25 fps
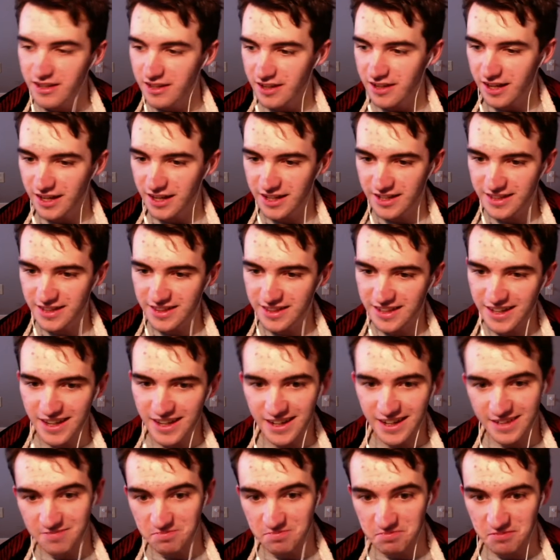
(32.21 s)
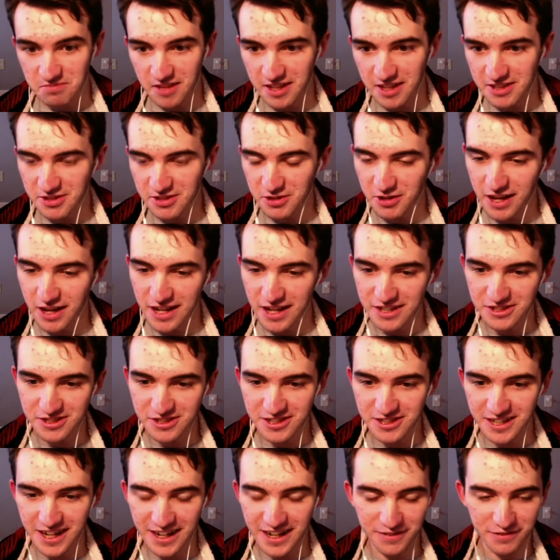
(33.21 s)
I I do actually
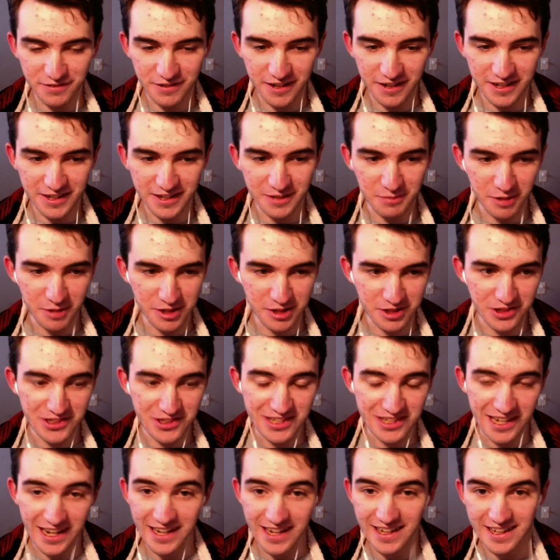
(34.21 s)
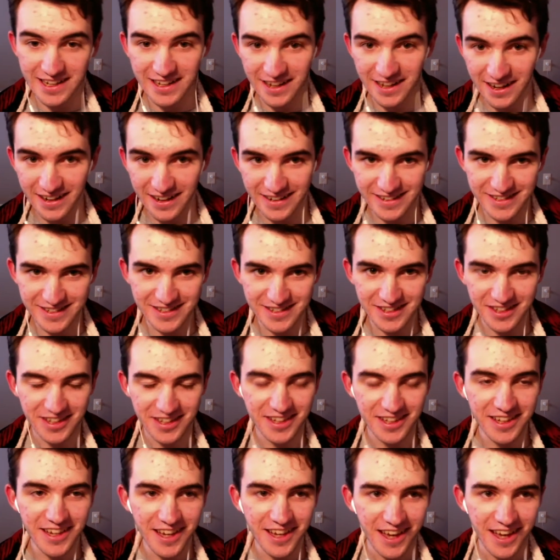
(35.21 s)
kind of find them entertaining,
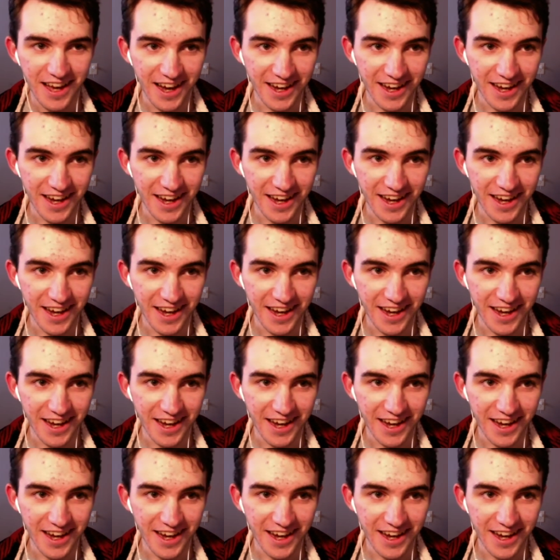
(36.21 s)
honestly.